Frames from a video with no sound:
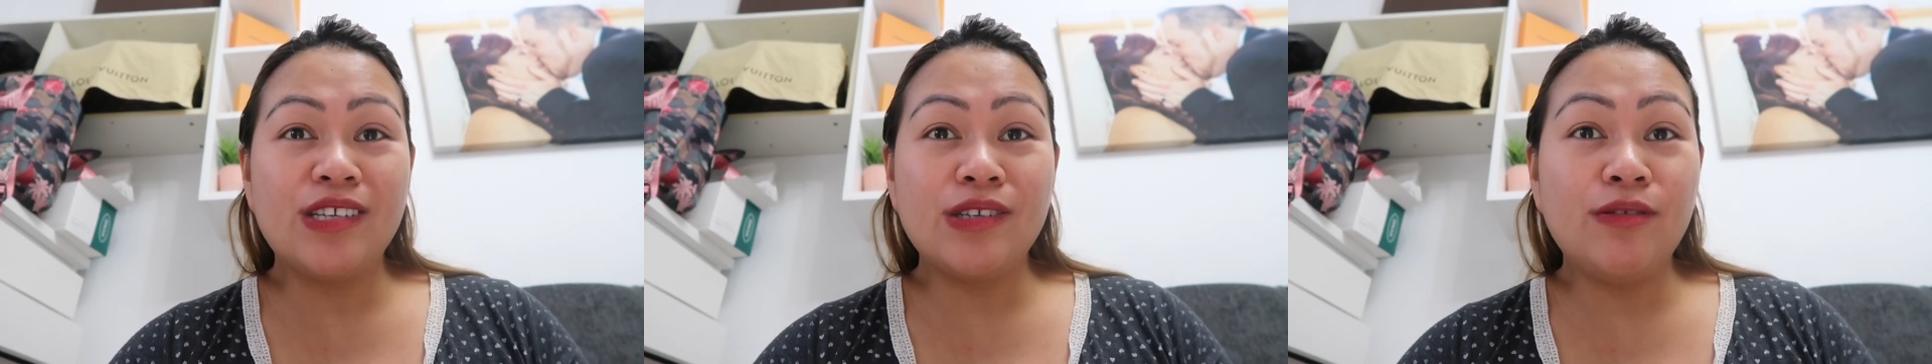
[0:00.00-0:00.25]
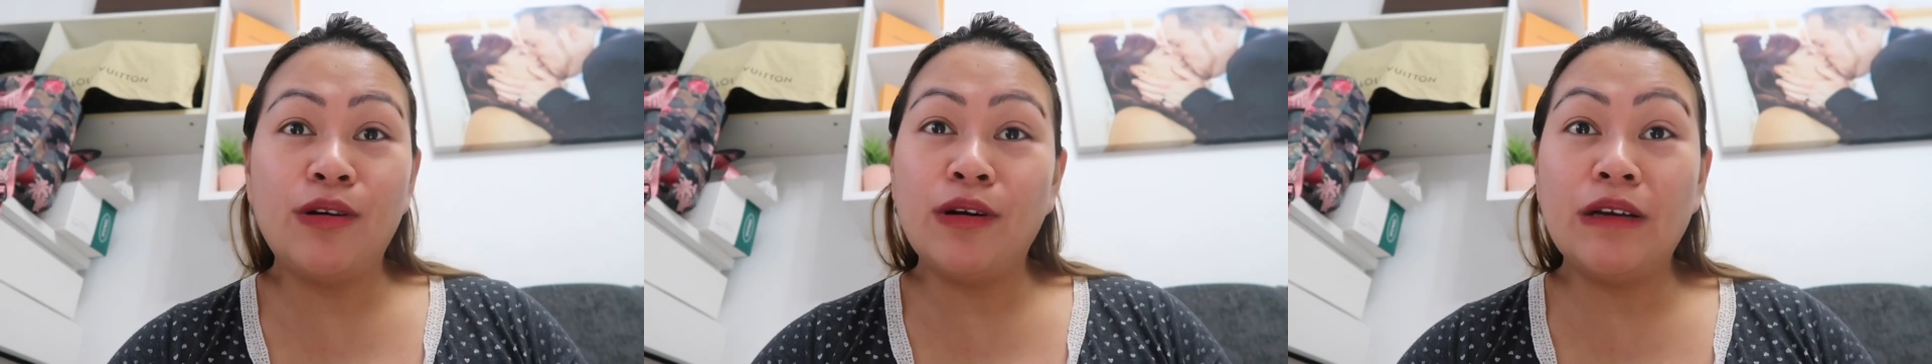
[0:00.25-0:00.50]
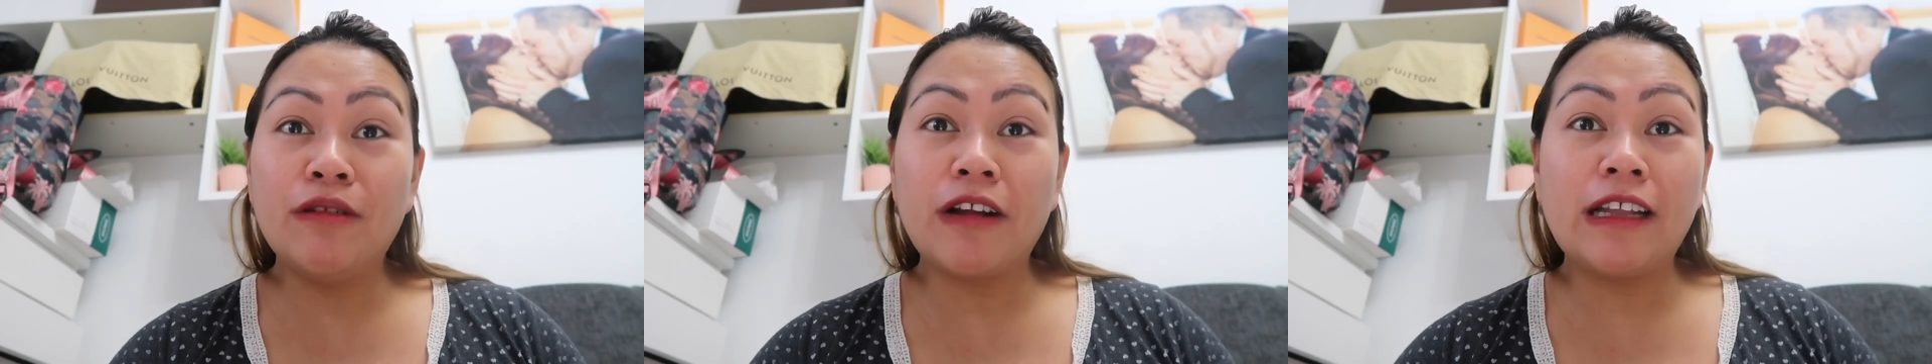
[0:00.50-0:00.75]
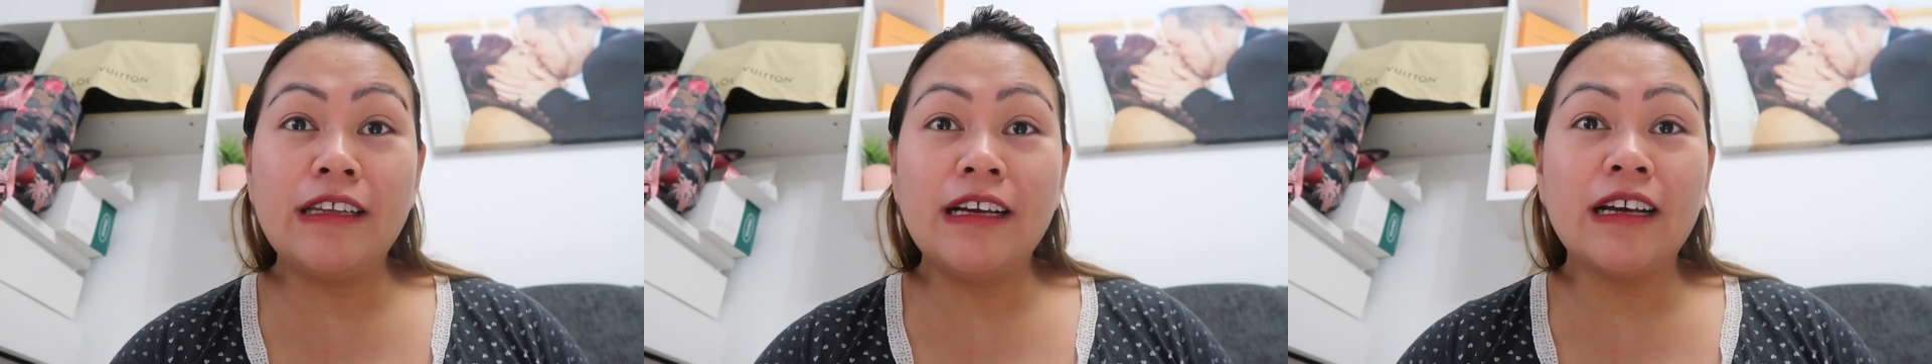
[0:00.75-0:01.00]
So he
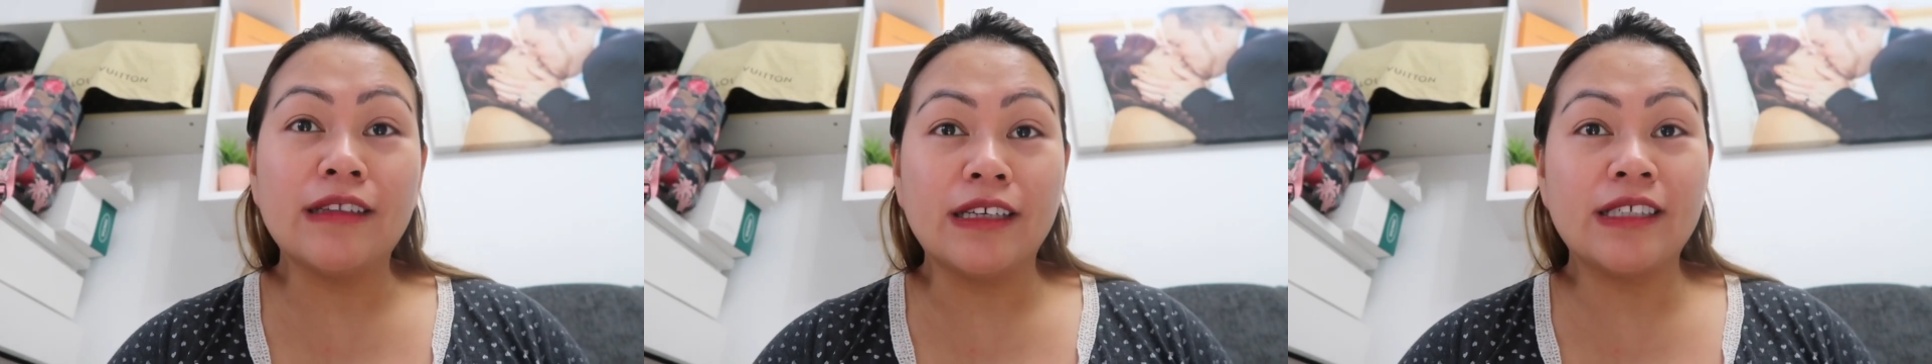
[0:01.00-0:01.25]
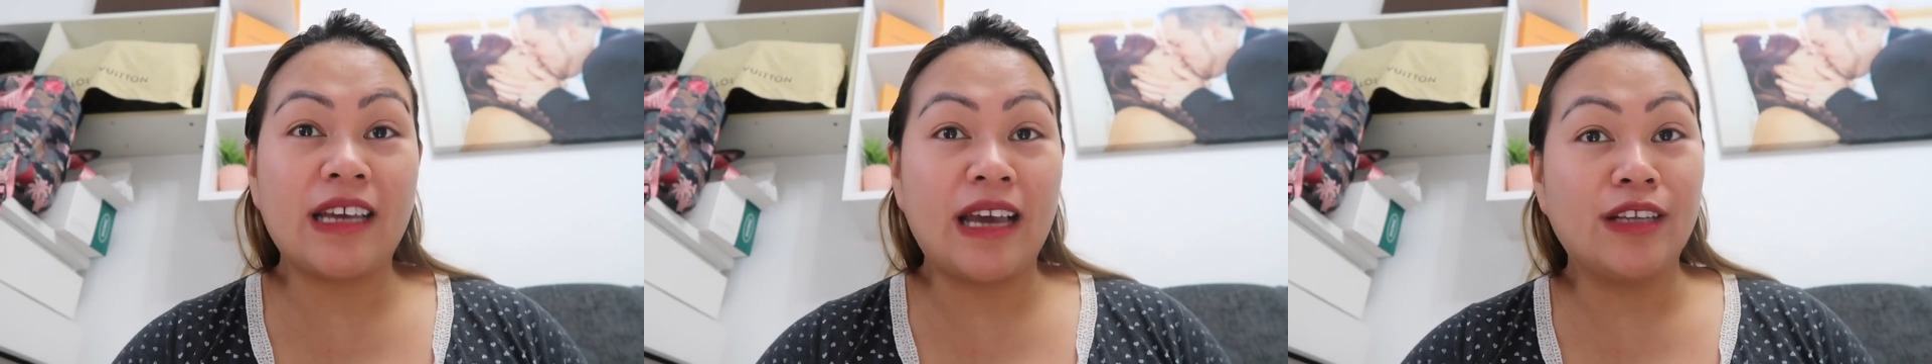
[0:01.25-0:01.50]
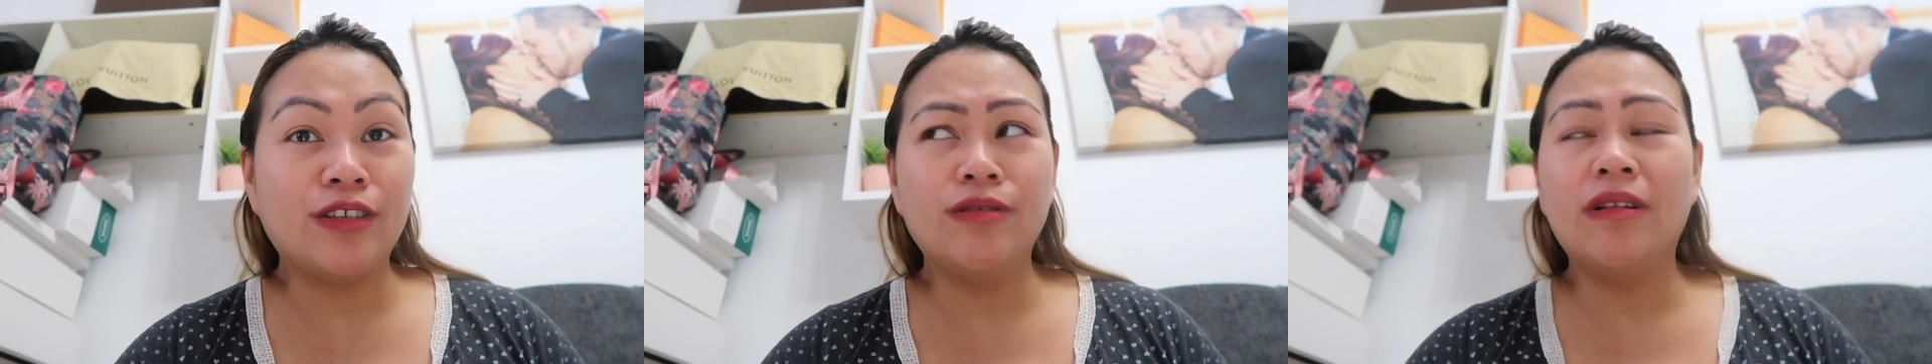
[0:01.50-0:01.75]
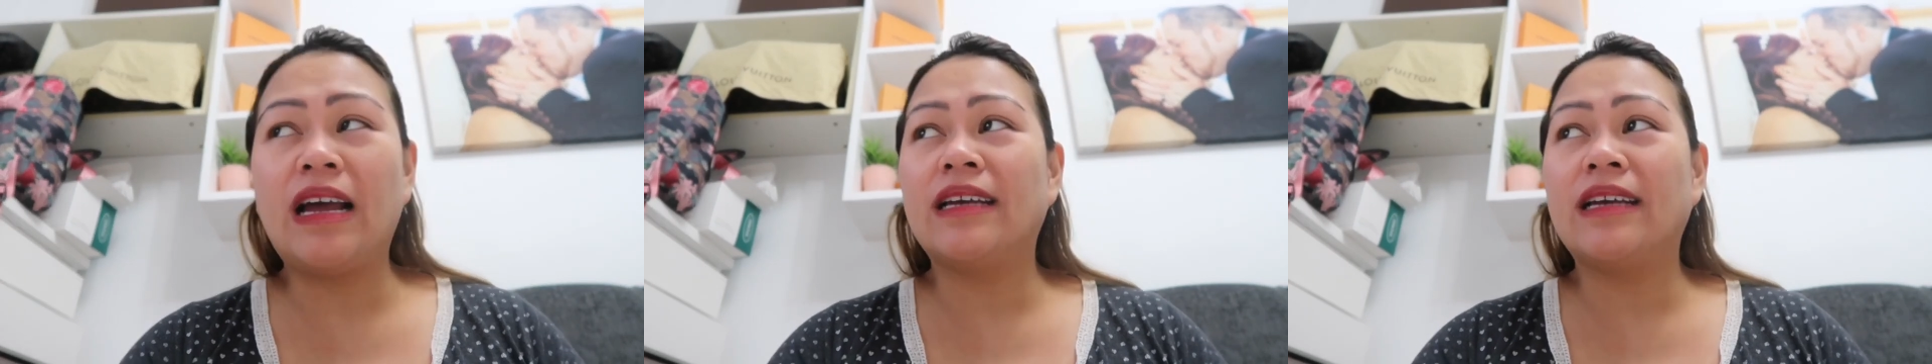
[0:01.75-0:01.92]
already got a schedule.